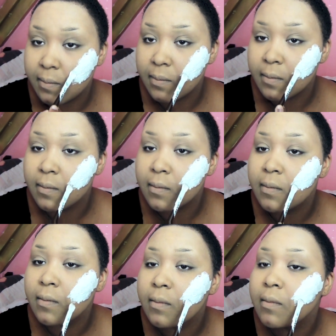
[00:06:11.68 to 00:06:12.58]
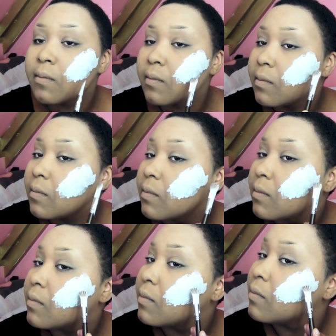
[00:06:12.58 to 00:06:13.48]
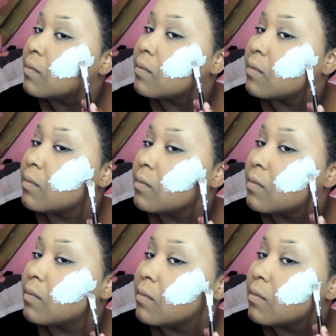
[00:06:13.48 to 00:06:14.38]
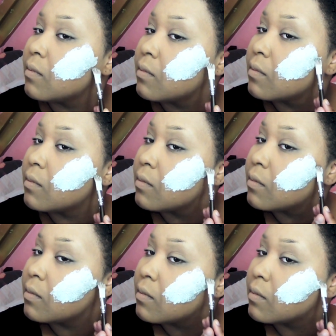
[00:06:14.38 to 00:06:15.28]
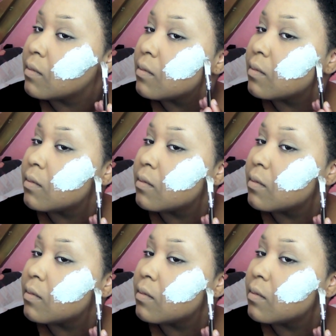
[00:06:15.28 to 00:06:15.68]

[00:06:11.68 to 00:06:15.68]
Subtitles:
Nothing is said.